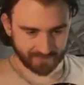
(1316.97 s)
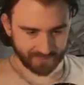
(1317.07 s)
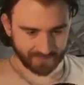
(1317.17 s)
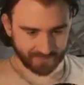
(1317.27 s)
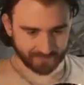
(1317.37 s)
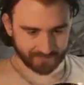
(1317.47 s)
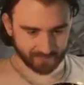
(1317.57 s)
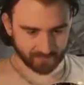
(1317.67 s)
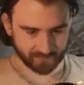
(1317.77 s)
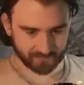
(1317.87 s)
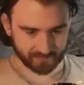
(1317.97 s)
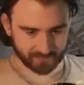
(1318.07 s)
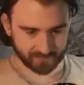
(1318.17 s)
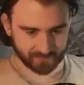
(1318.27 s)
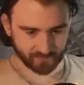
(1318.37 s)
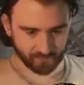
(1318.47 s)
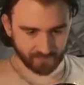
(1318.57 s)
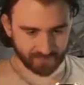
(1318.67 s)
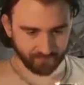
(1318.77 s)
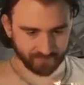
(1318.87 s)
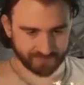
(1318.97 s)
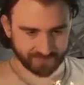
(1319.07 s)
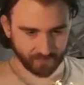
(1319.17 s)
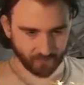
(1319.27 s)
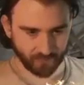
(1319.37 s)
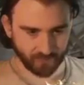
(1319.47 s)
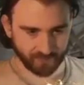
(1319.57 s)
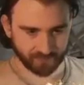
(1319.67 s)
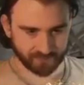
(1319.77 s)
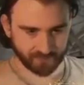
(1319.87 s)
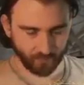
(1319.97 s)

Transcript: And we can return the